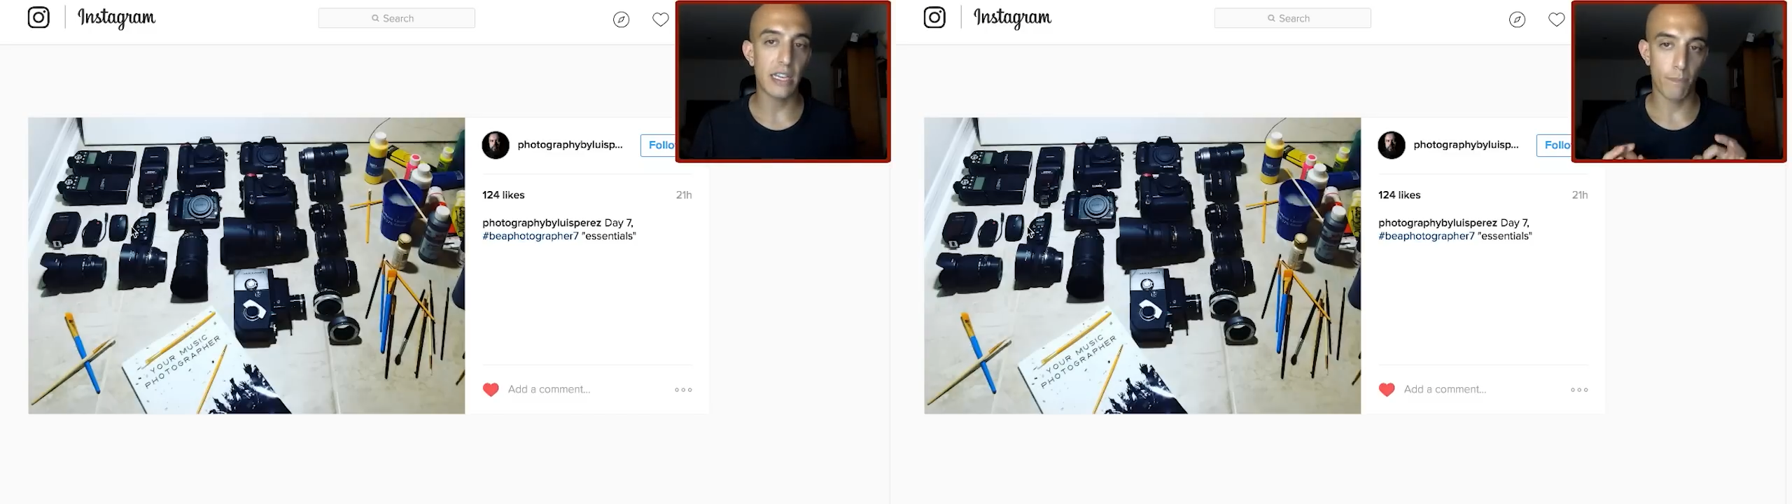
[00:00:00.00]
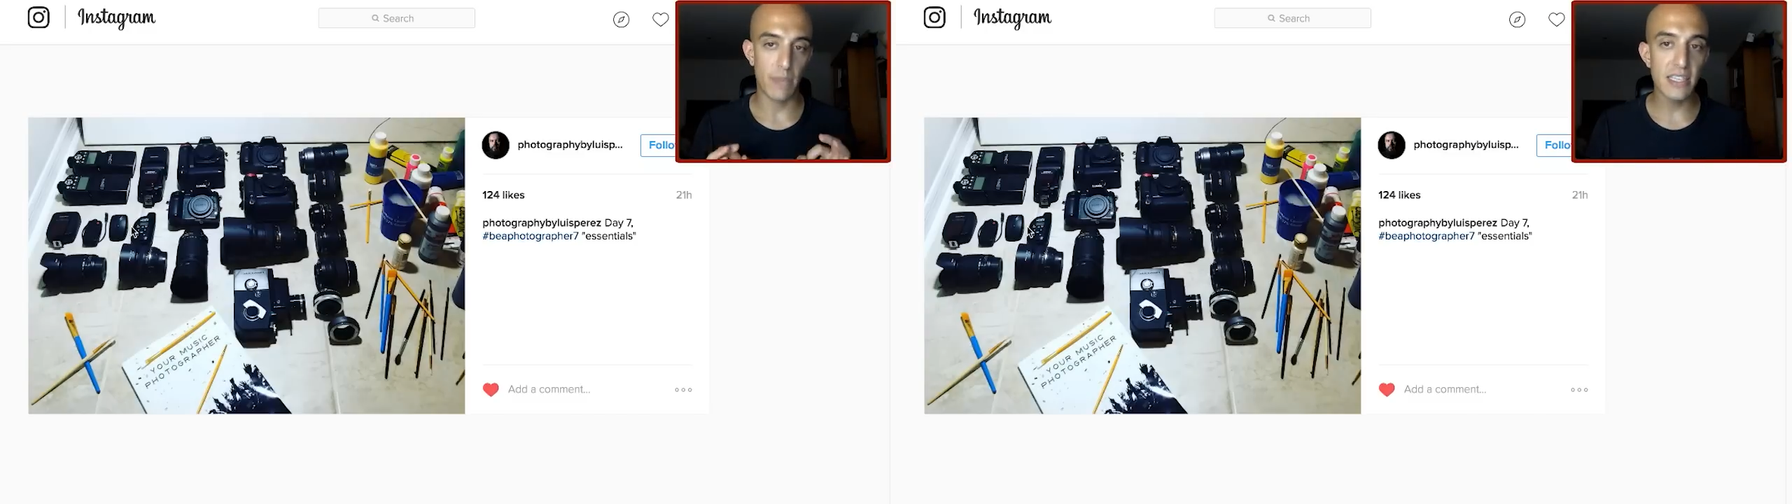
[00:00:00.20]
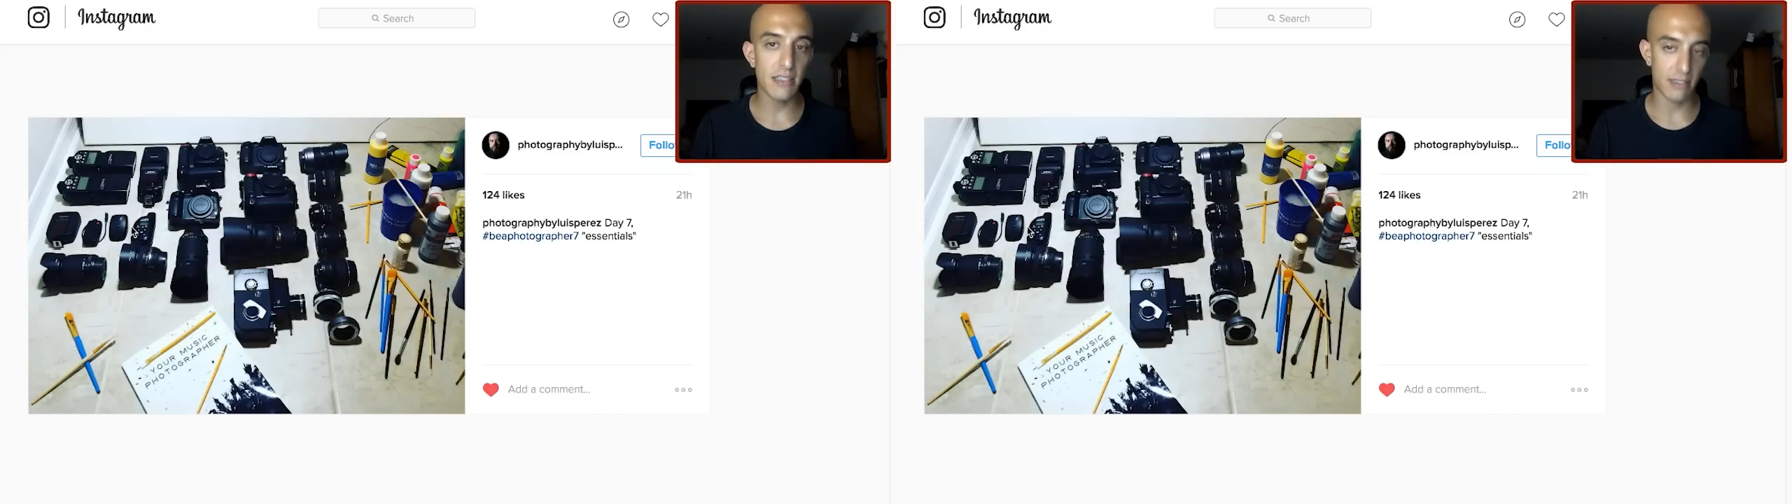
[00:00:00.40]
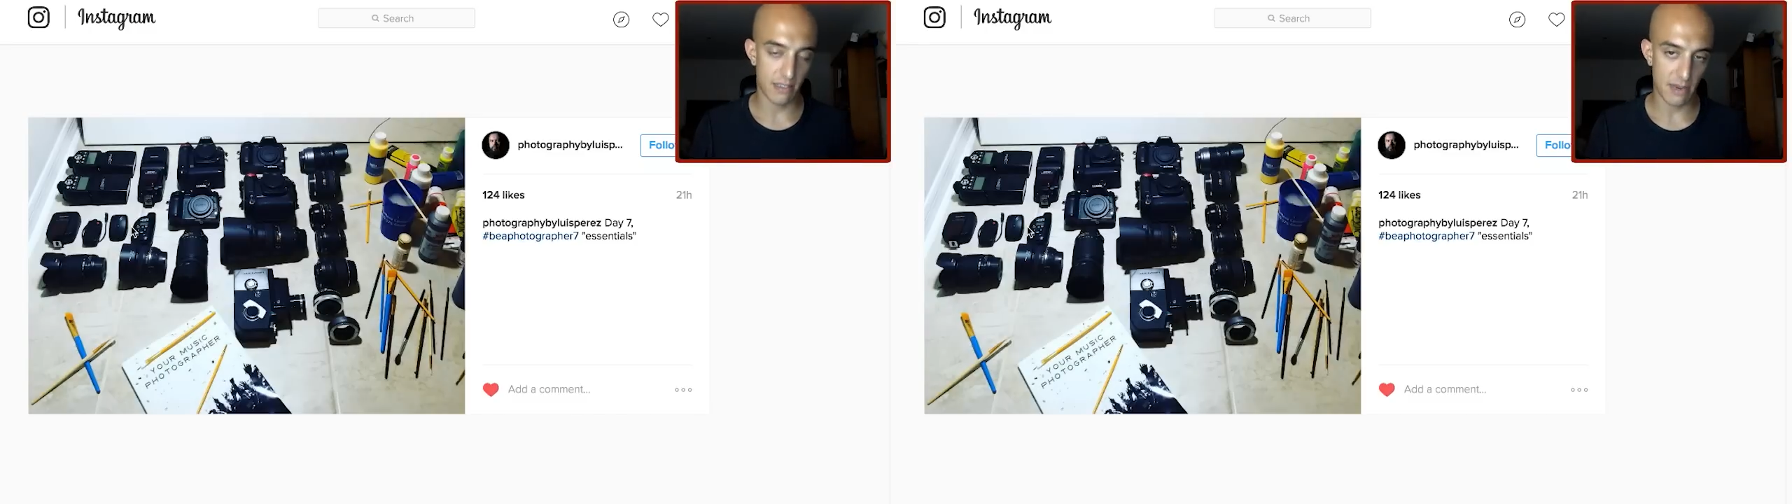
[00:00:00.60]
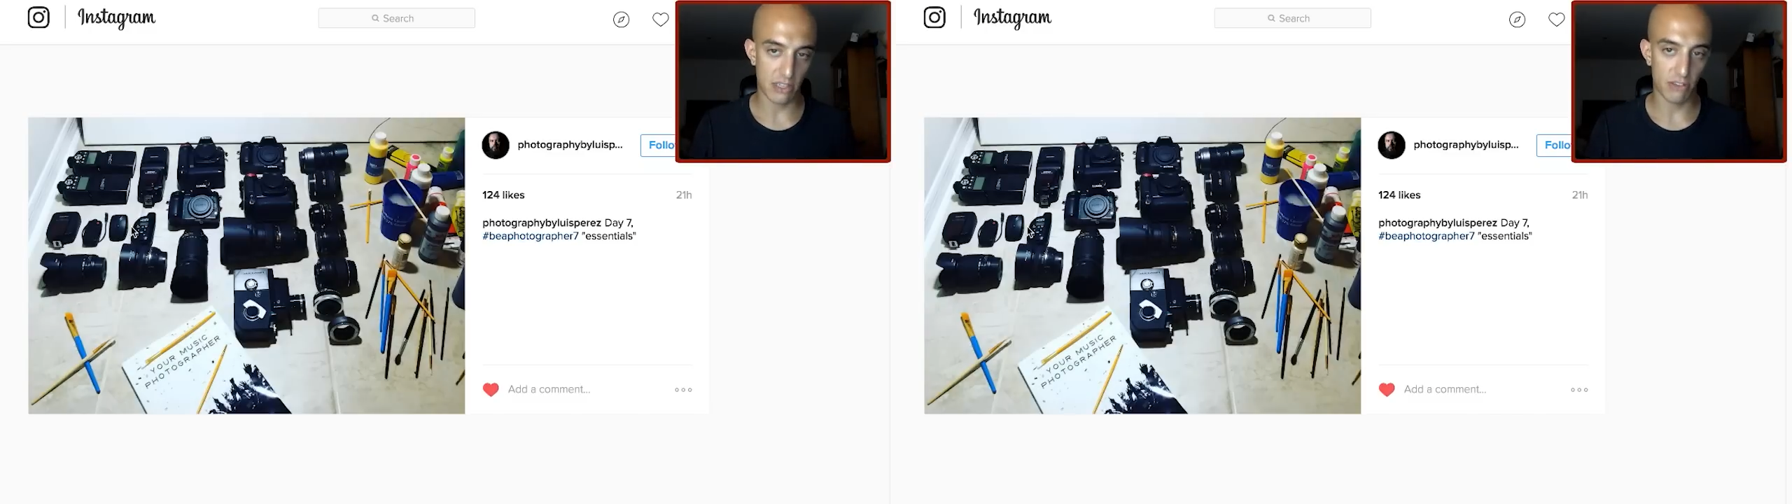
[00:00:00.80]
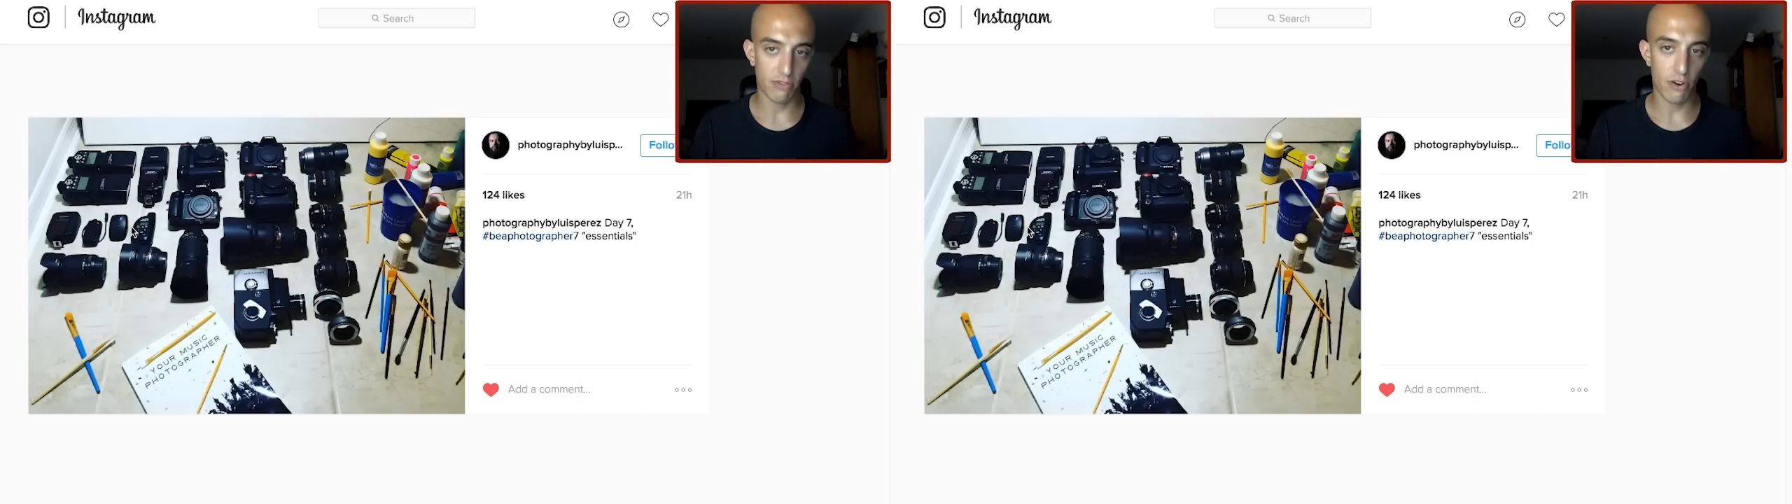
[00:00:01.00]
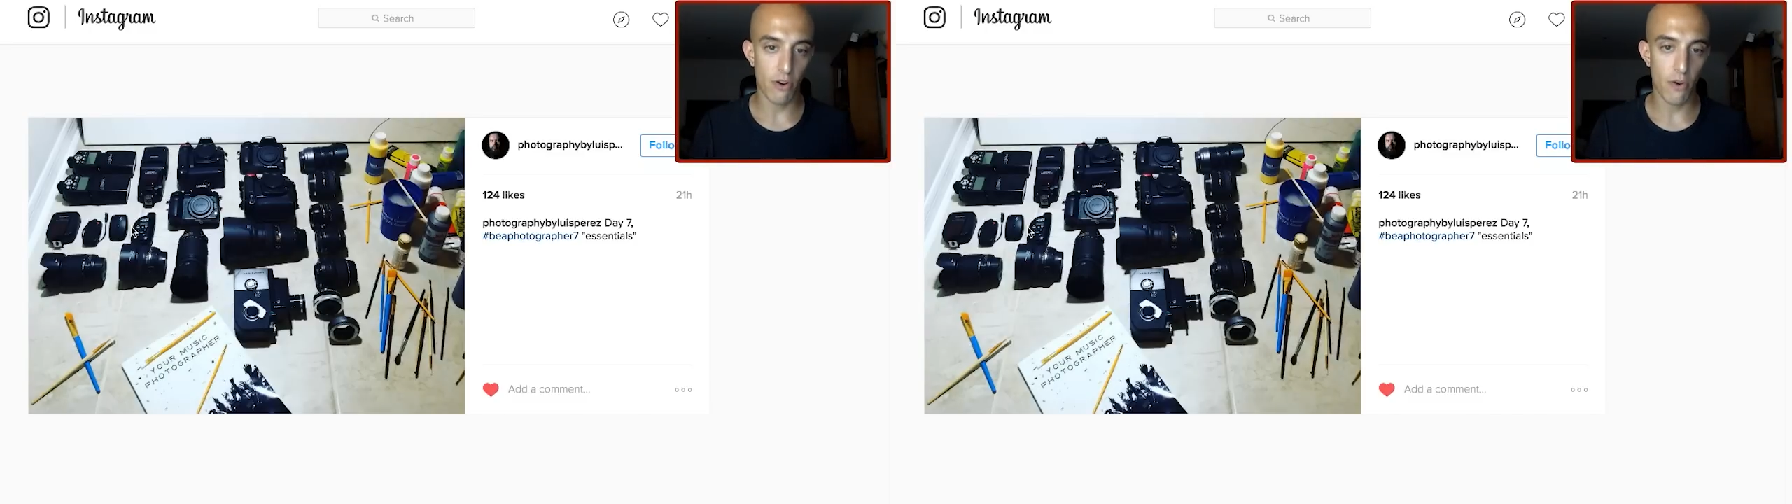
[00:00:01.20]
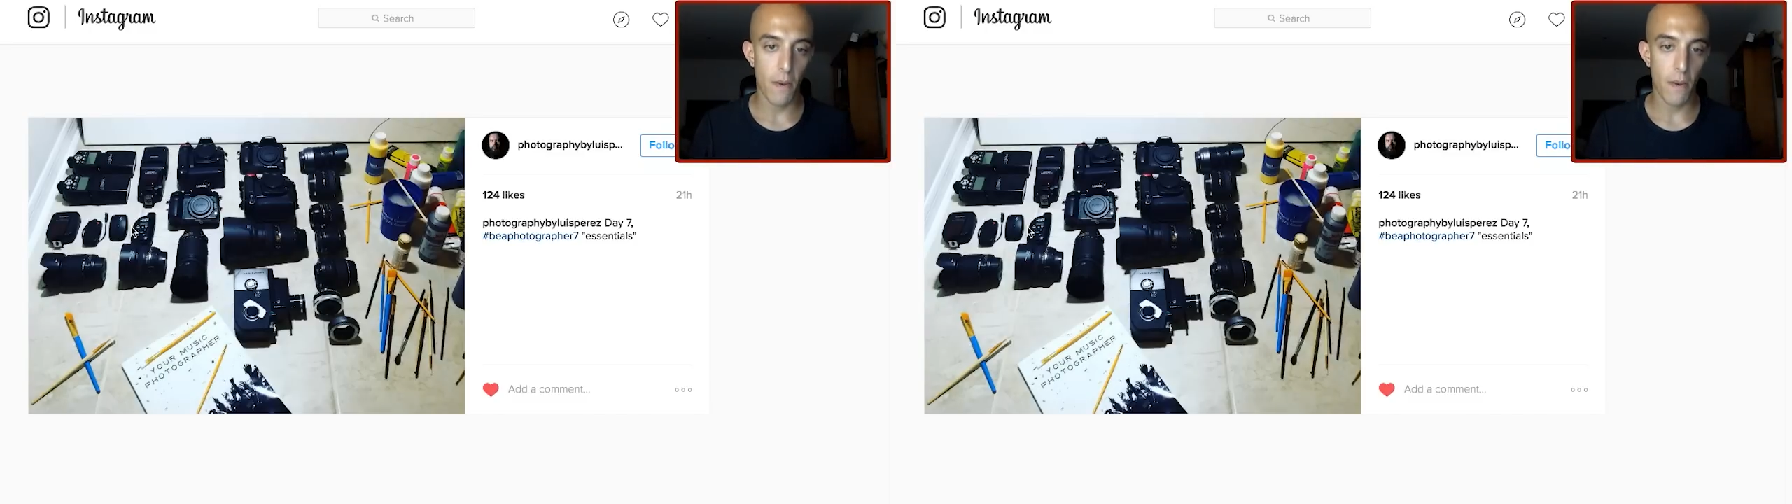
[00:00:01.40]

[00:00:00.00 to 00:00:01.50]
pieces to make this photo,